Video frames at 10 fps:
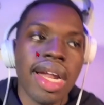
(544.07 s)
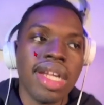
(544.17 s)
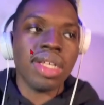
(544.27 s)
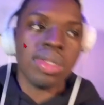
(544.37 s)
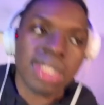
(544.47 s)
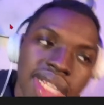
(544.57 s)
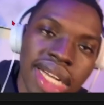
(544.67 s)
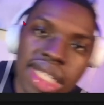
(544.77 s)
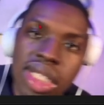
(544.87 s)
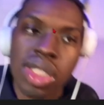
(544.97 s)
then use it
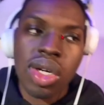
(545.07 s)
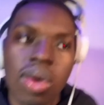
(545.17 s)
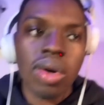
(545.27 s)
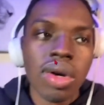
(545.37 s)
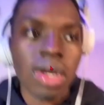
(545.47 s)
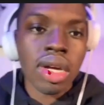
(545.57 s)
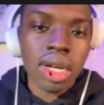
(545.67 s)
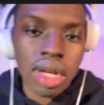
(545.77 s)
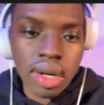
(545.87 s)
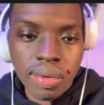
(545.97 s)
like so,
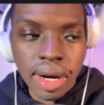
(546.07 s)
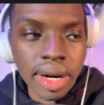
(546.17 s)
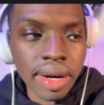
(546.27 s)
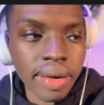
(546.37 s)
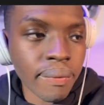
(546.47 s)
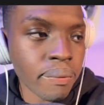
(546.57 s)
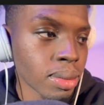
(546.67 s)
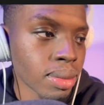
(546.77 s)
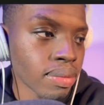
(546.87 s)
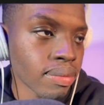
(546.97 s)
right?
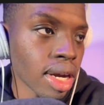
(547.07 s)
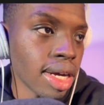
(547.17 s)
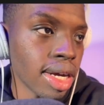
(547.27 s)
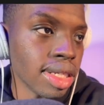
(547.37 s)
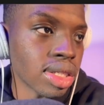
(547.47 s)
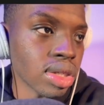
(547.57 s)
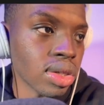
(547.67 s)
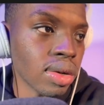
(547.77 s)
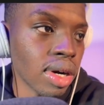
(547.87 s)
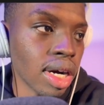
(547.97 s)
And
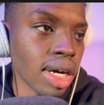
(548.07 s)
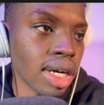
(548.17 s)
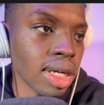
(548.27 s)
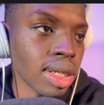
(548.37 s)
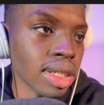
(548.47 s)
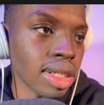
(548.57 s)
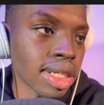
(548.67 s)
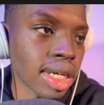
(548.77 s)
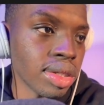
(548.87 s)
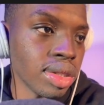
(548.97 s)
so
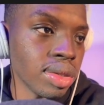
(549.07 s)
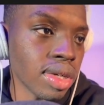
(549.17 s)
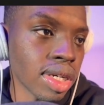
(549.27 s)
that's how you do it